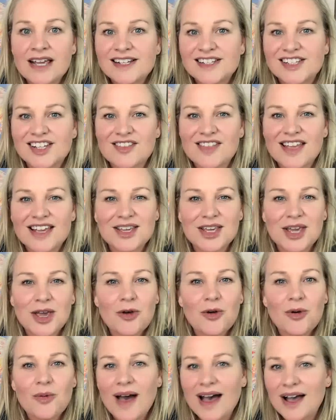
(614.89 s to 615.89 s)
so that
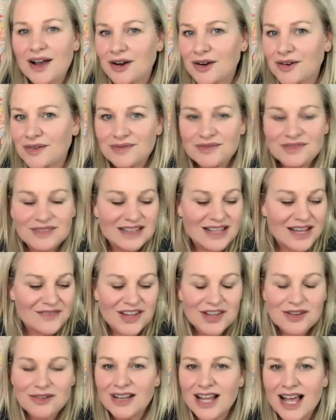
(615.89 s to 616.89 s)
you are
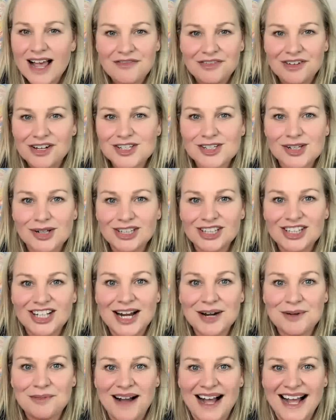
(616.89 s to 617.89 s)
living your life in a soul
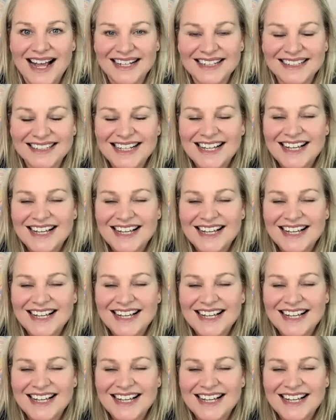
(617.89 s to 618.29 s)
aligned way.